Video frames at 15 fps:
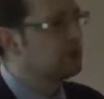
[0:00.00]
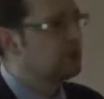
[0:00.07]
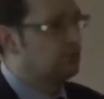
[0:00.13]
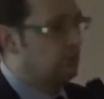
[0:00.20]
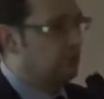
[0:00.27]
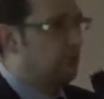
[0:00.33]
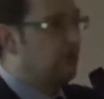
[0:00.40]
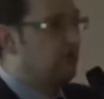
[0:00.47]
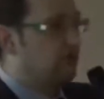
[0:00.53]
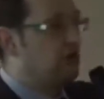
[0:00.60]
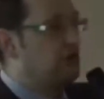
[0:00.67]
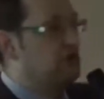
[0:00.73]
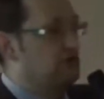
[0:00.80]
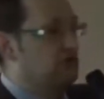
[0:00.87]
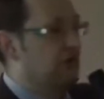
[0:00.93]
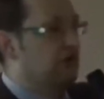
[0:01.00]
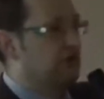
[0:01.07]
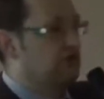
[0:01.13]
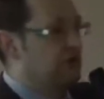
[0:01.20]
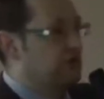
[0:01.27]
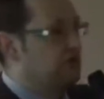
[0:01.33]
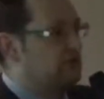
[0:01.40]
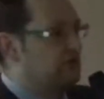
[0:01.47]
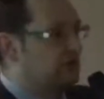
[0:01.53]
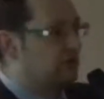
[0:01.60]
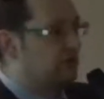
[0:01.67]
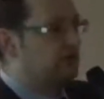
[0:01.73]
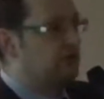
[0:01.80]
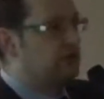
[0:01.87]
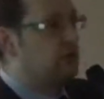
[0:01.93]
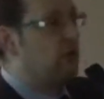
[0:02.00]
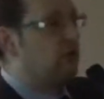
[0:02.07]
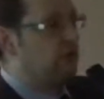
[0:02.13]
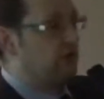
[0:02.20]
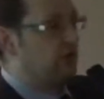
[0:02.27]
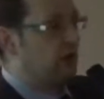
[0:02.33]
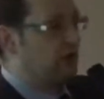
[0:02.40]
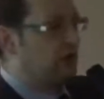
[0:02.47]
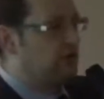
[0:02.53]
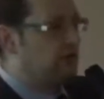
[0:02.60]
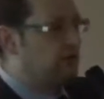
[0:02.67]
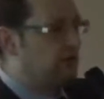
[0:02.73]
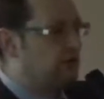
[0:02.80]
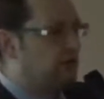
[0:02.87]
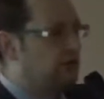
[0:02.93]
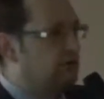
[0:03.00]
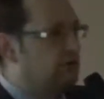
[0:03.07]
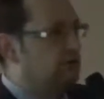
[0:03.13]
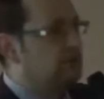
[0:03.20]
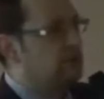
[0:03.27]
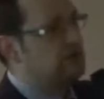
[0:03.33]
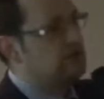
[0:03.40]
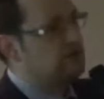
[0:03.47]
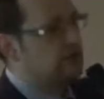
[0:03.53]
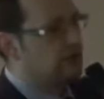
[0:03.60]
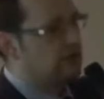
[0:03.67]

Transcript: But my first strategy was to go to the offline because